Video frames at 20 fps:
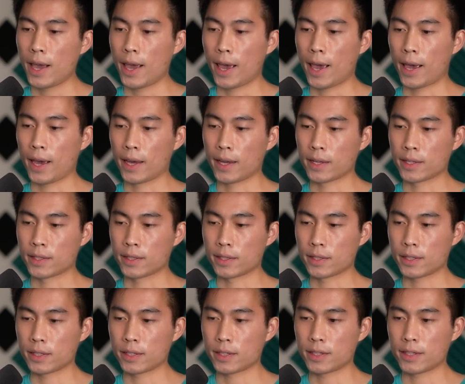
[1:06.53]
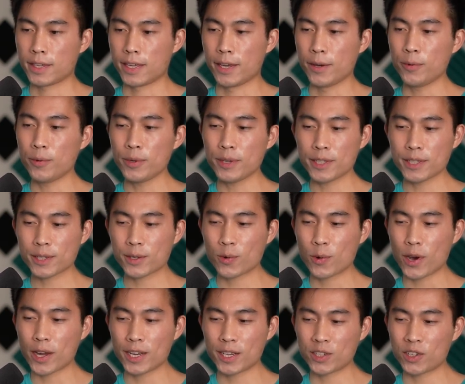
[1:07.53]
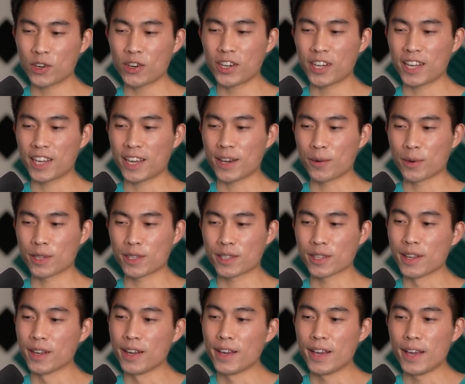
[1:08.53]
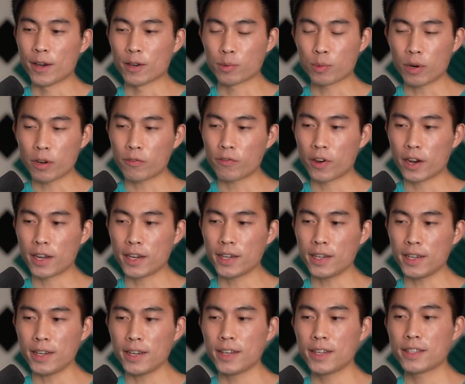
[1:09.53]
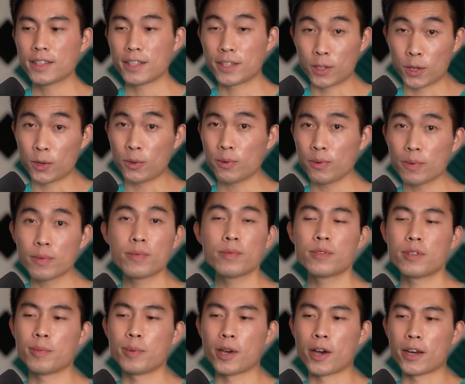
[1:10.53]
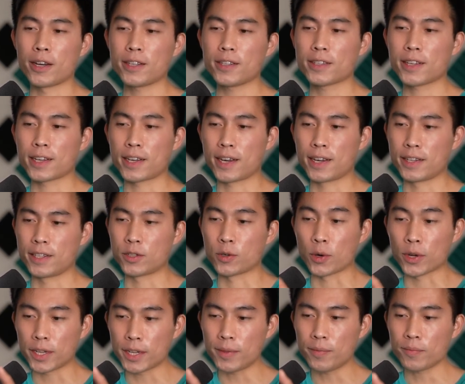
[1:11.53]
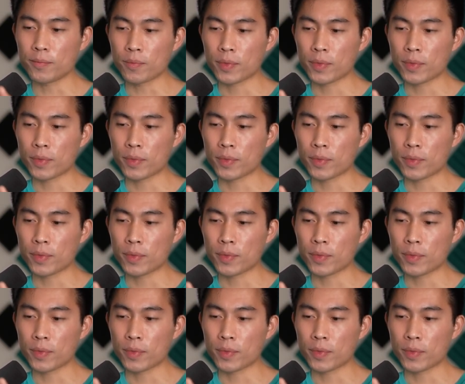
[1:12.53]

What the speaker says: And it was quite a journey. It was pretty fun to do, to be honest. Like, I enjoyed it.